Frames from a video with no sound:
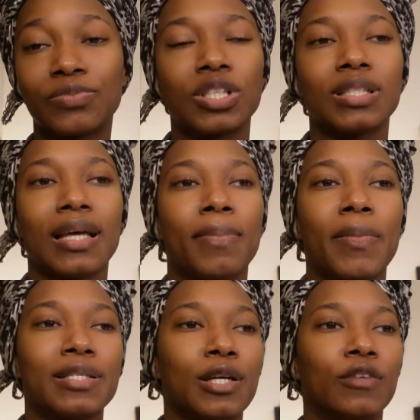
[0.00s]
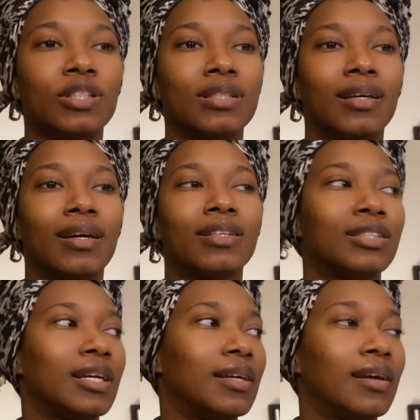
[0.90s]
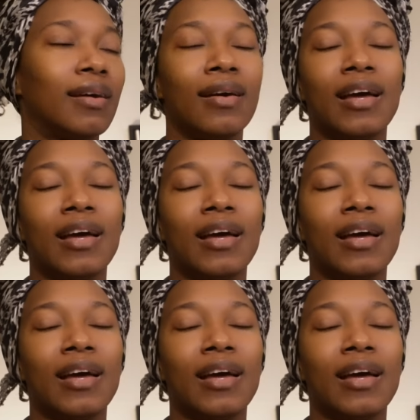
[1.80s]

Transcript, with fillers: just like by myself, just like kind of shaking.